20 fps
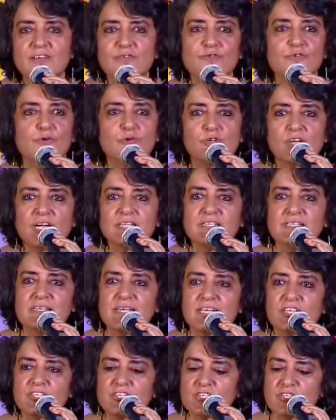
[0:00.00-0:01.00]
few
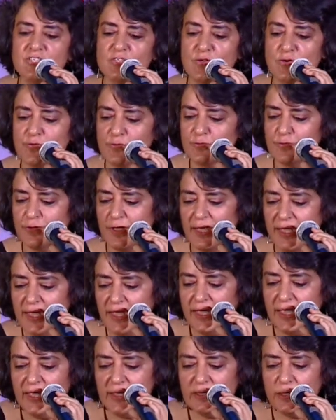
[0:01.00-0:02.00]
translations of
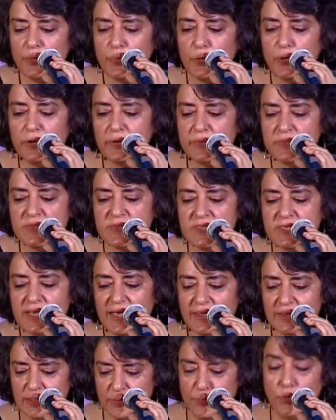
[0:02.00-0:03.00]
the poems
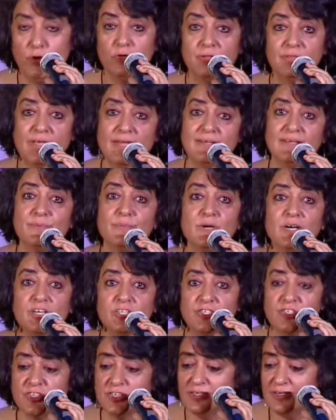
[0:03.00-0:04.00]
and the book that
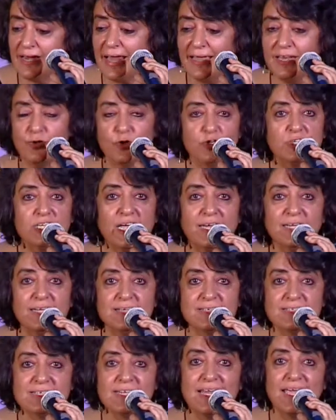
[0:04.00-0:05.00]
emerged 9 or 10
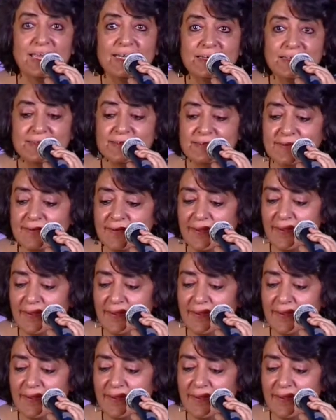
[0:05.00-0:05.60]
years later,